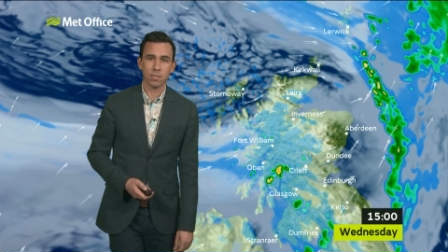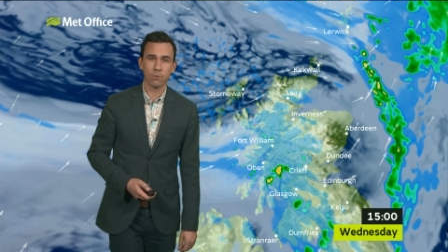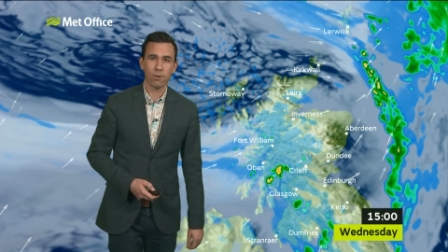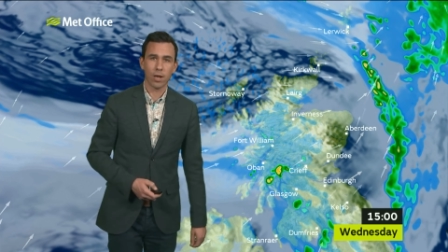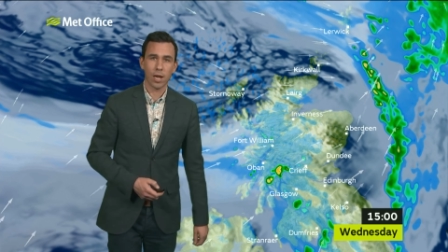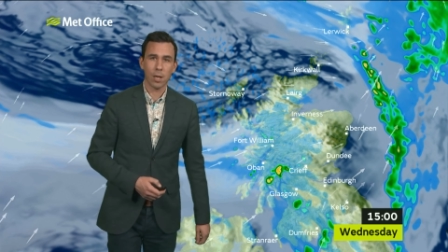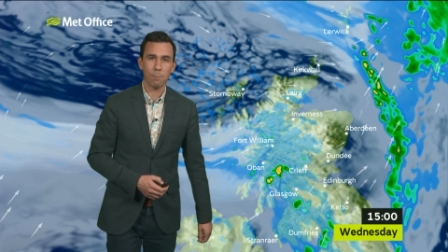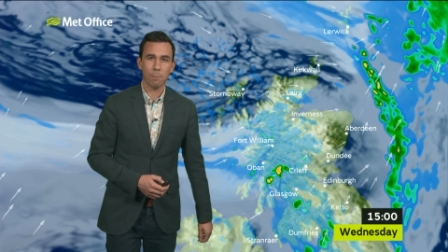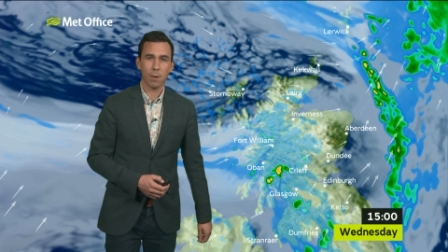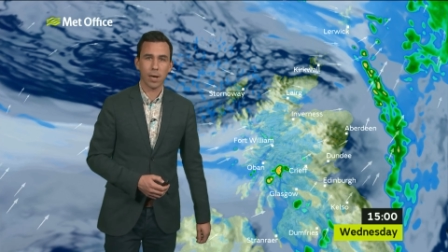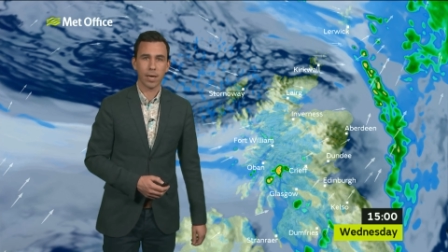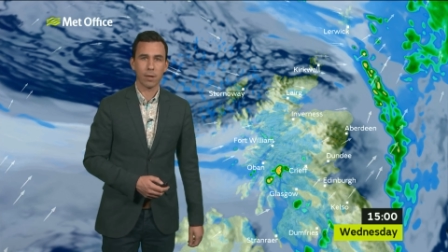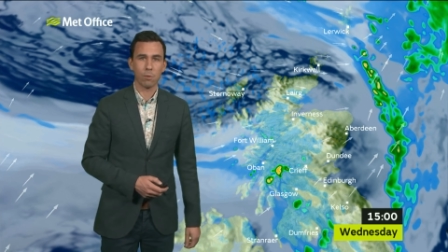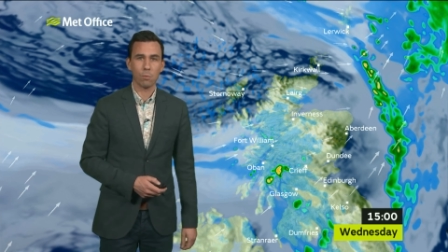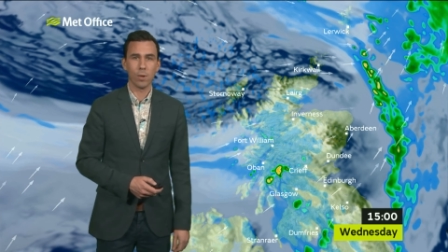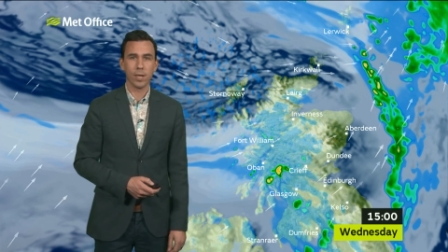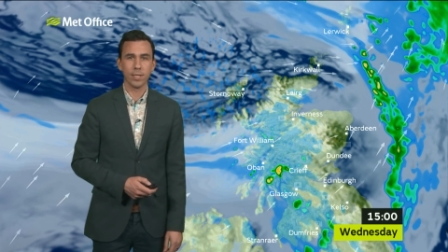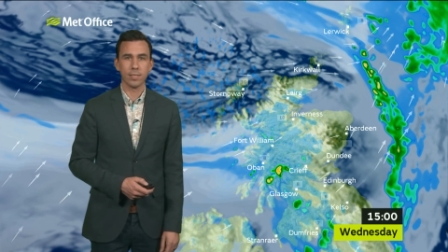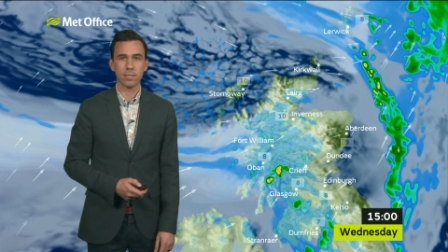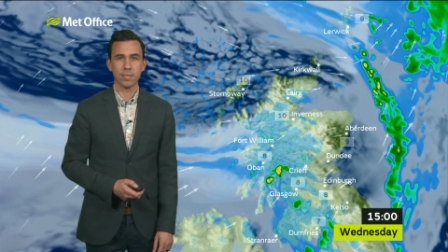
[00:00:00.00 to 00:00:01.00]
develop by
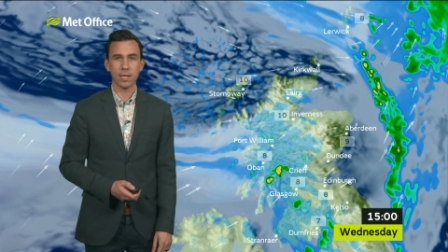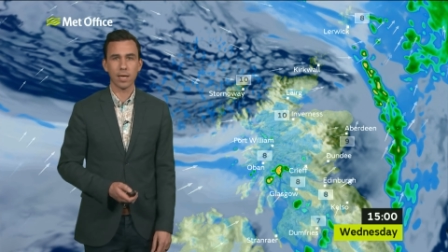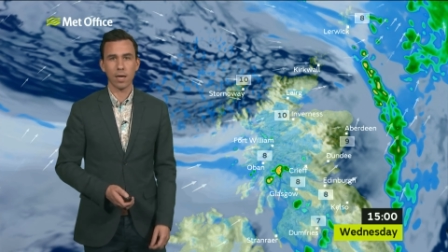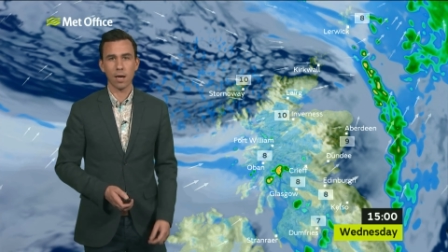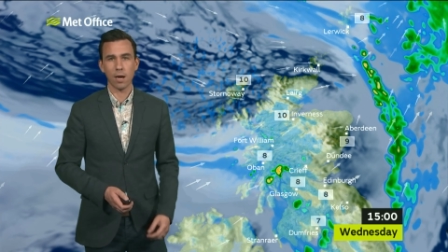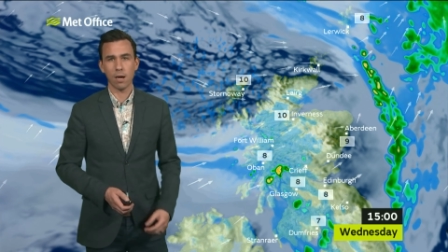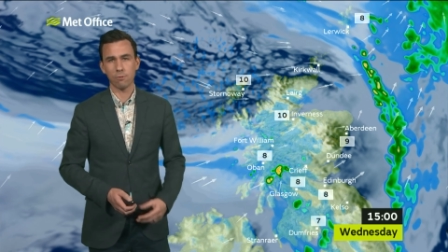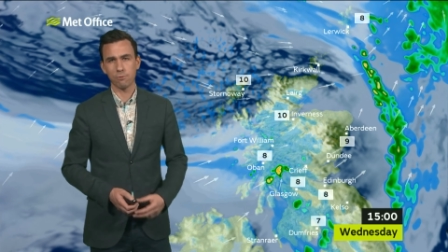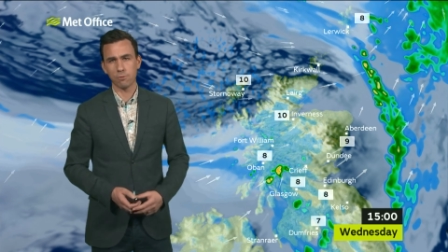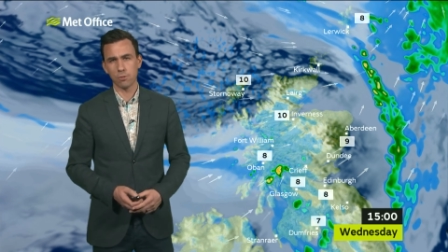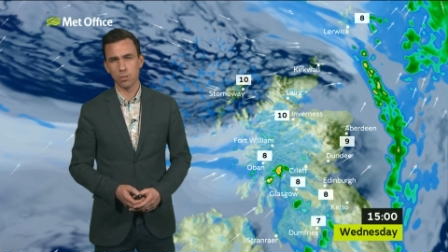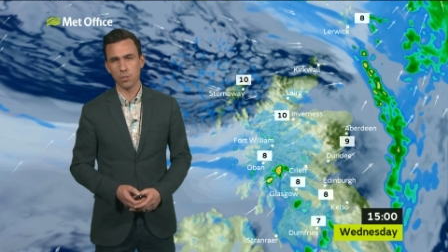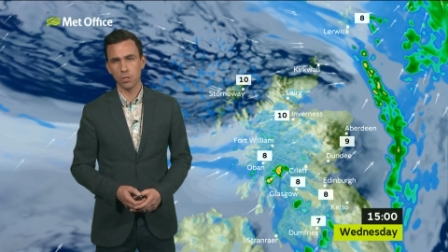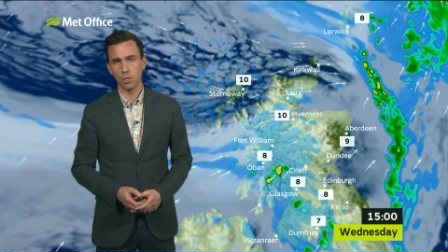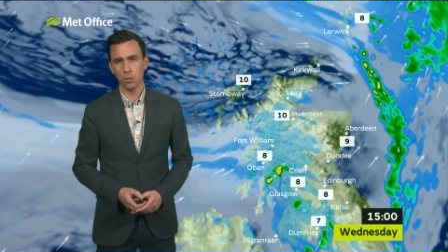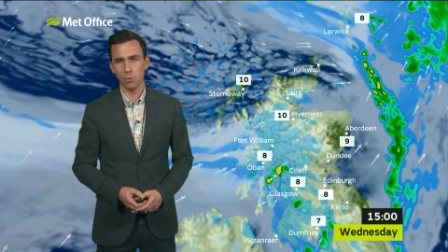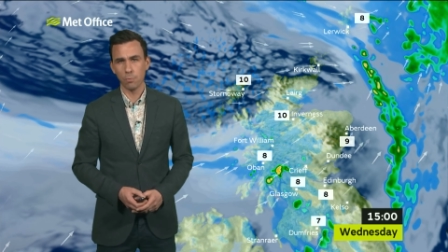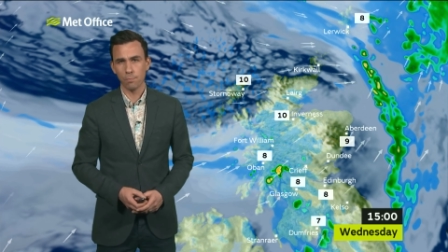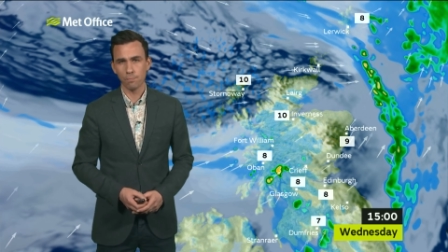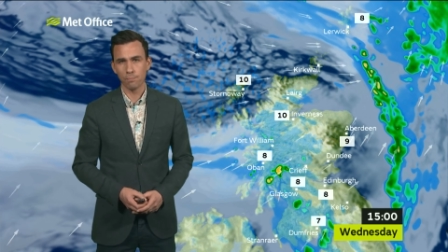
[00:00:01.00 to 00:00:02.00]
Wednesday
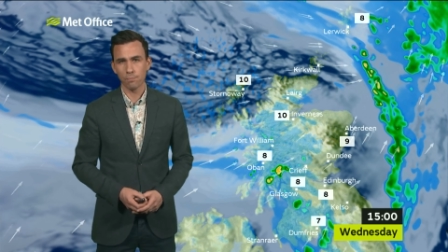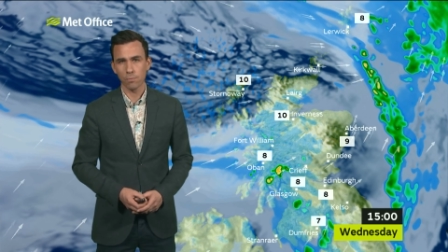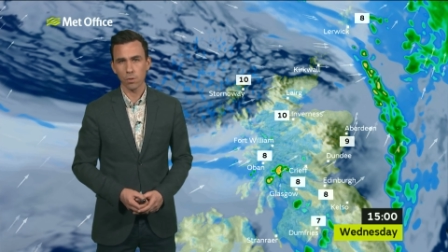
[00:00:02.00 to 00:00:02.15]
afternoon.